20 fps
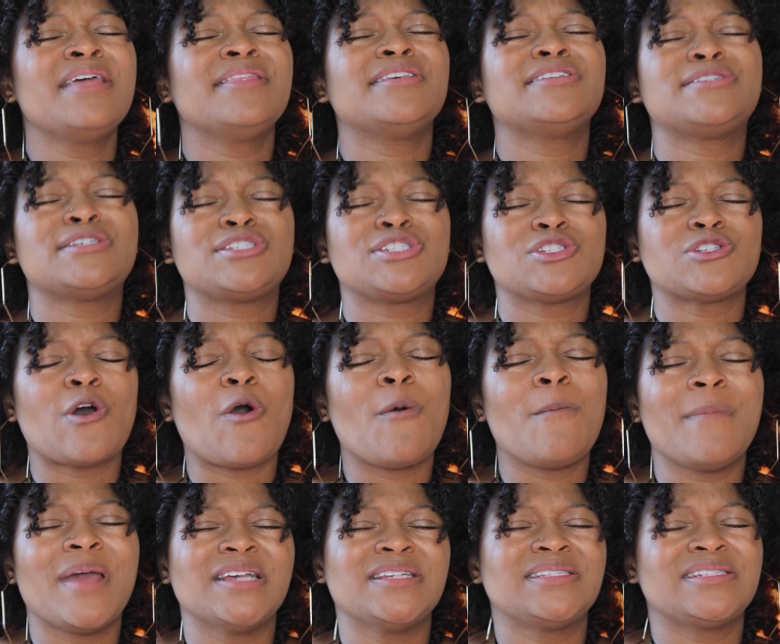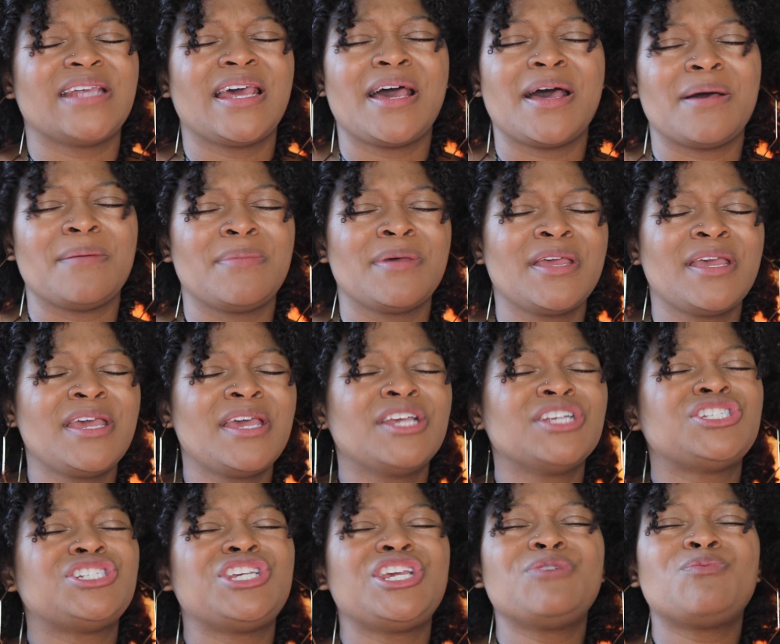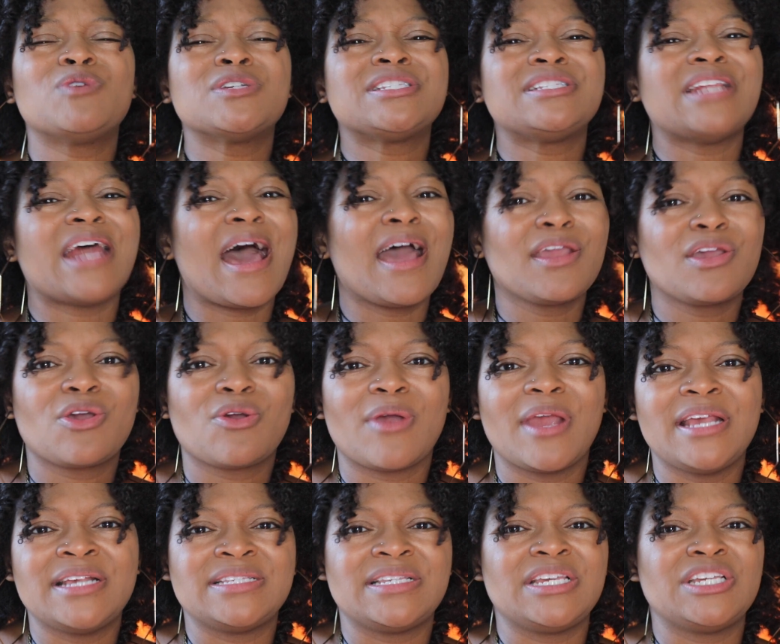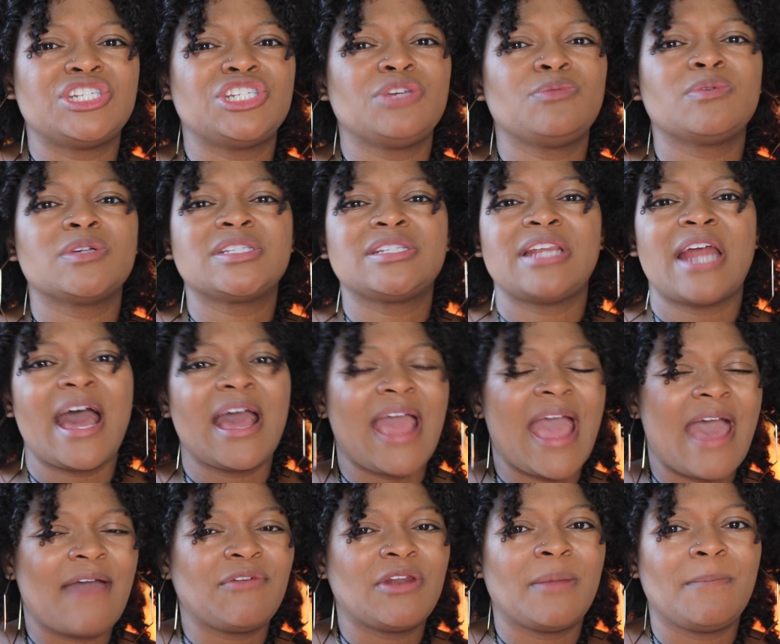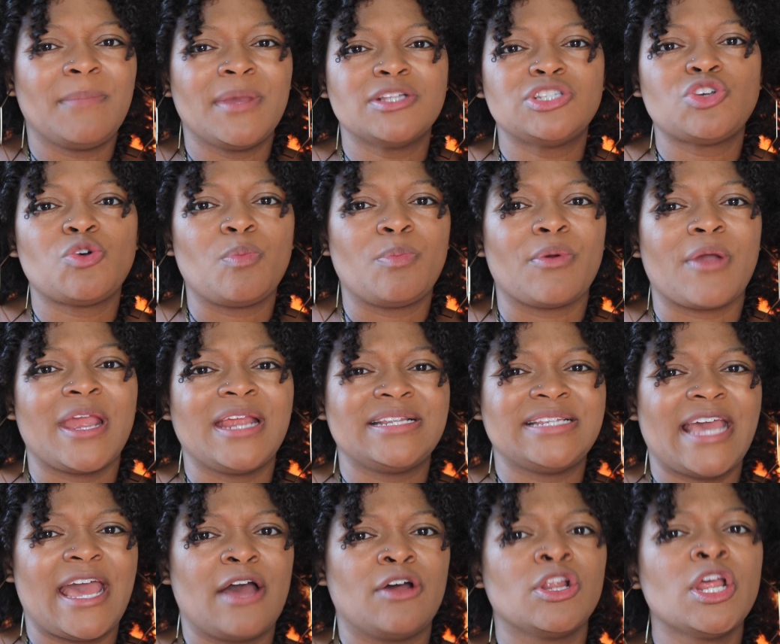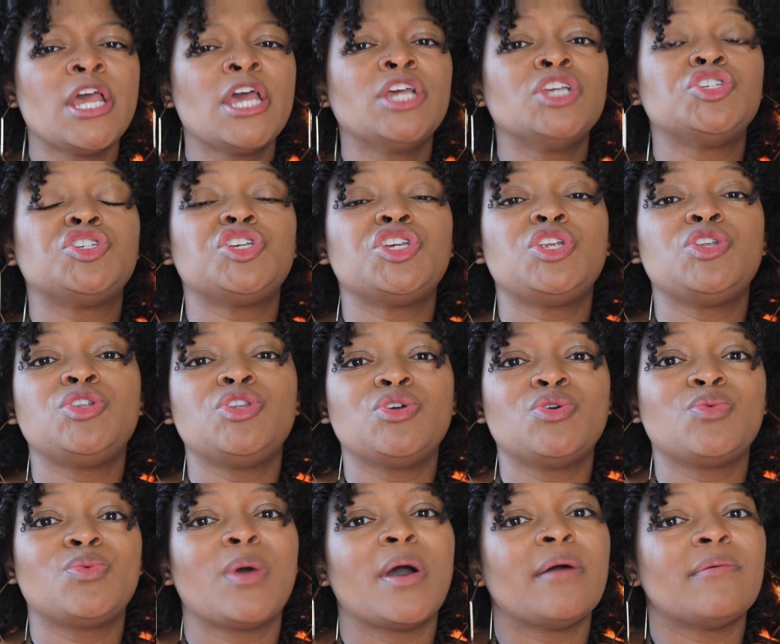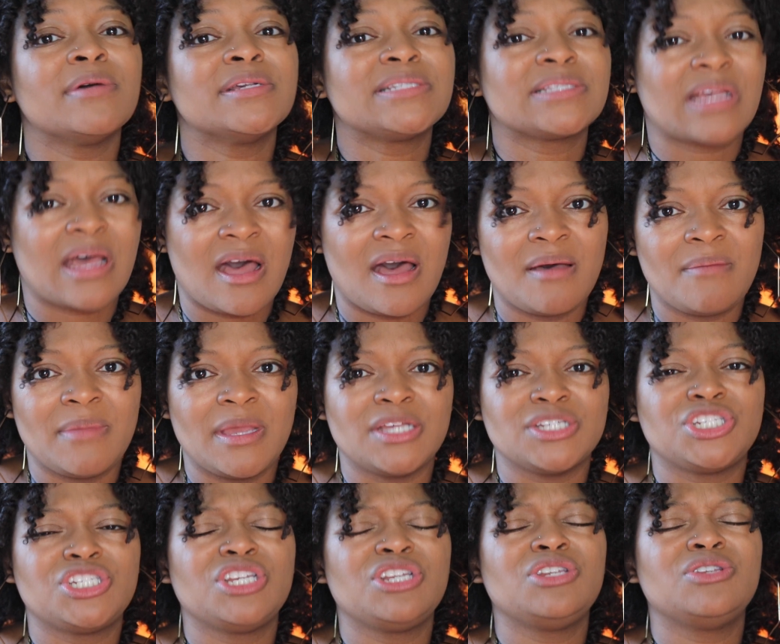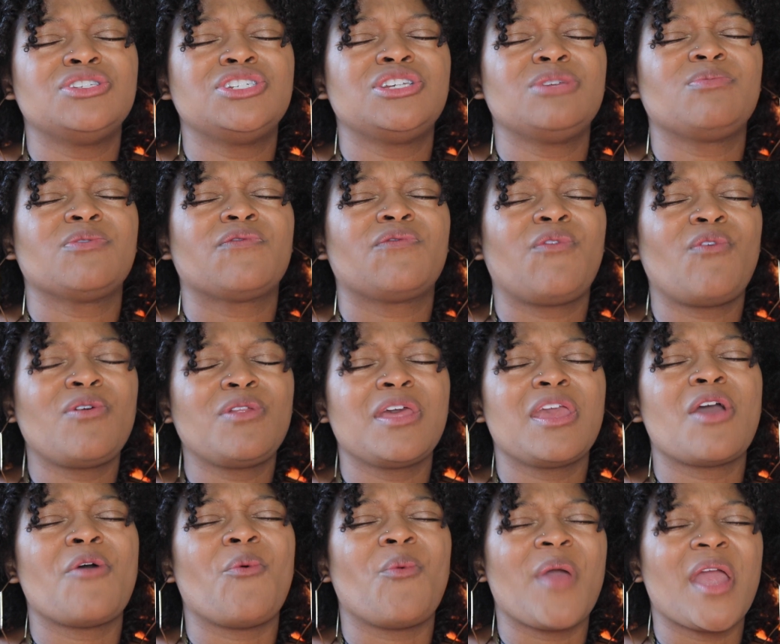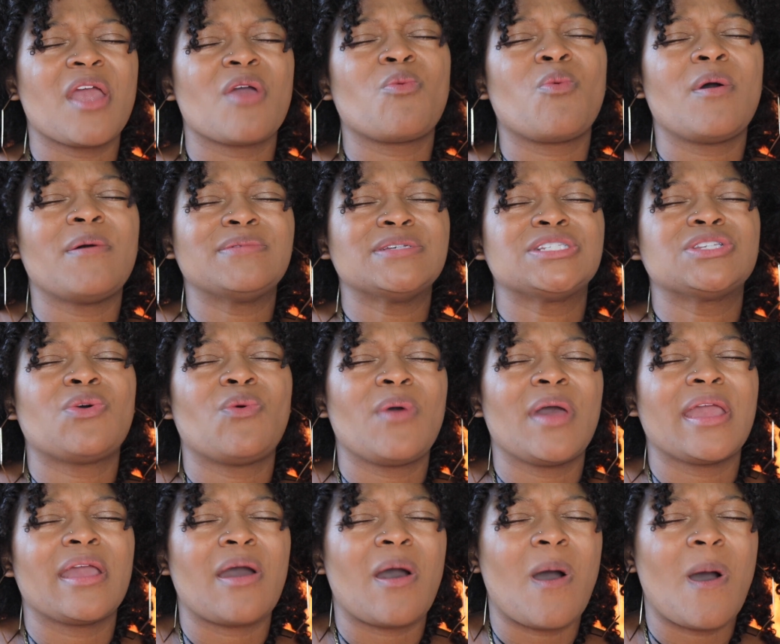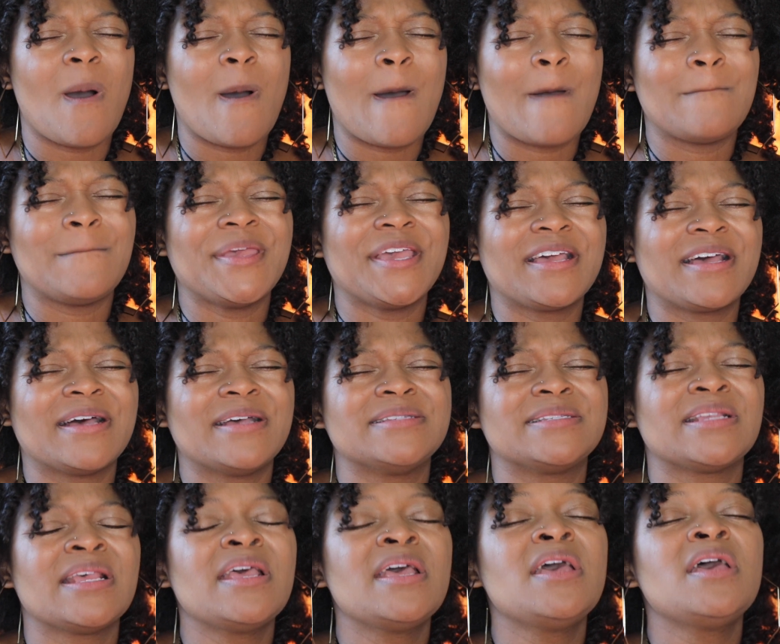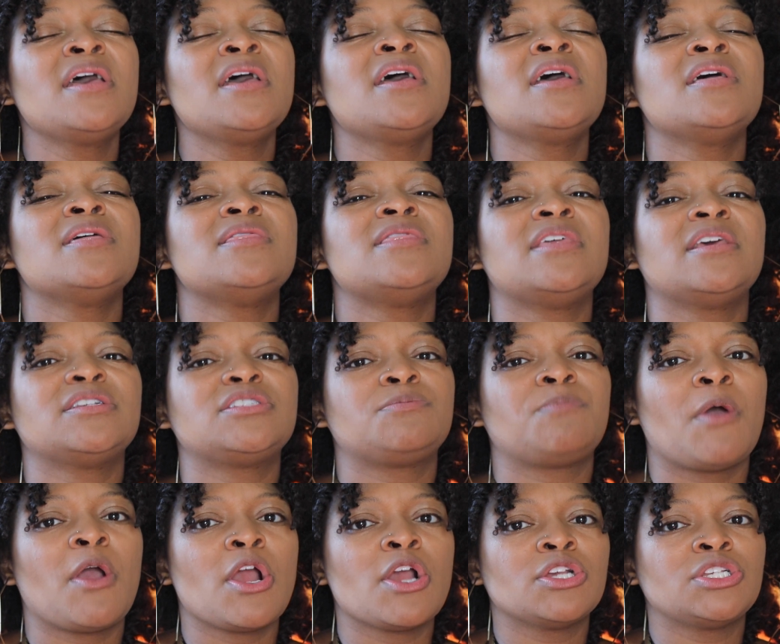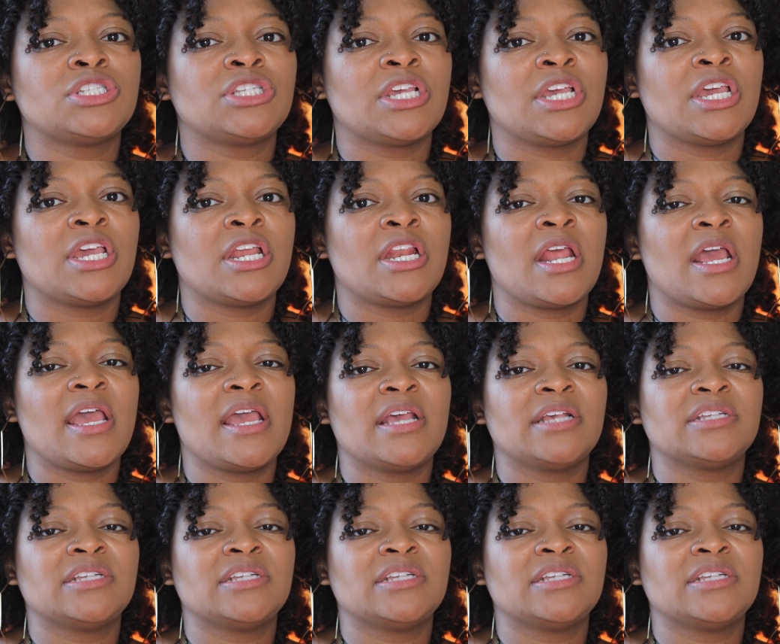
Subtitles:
This is so messed up. She was not crazy. She was not having a mental breakdown. She knew what was coming. She was fully aware of what was going on, because this person